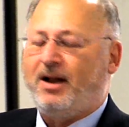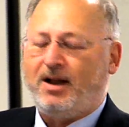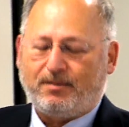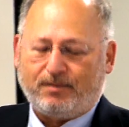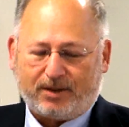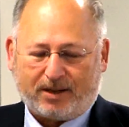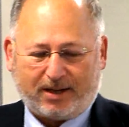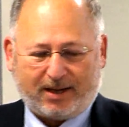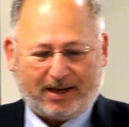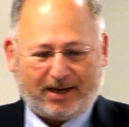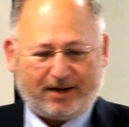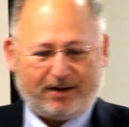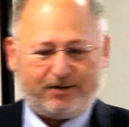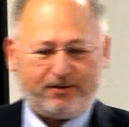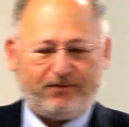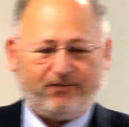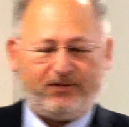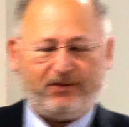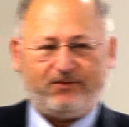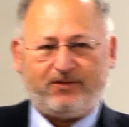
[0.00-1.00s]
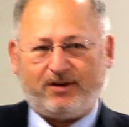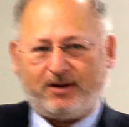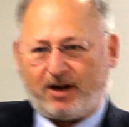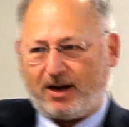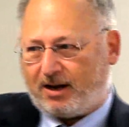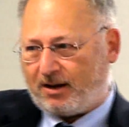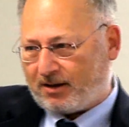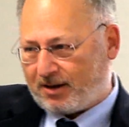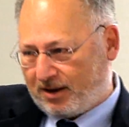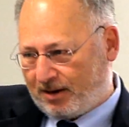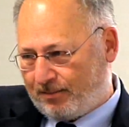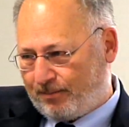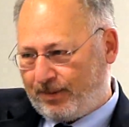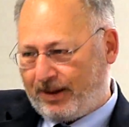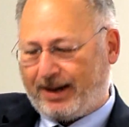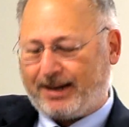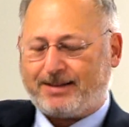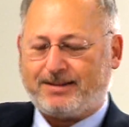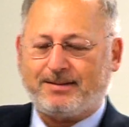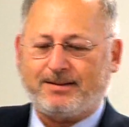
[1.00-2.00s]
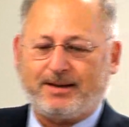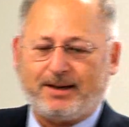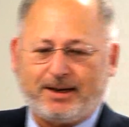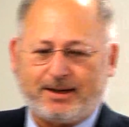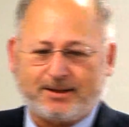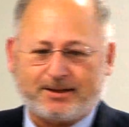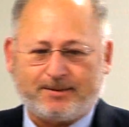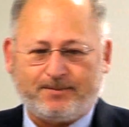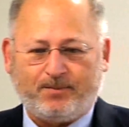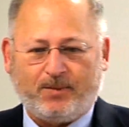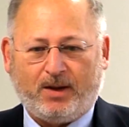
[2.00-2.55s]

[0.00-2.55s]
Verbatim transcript: But Canada in 59, I'll come back to that.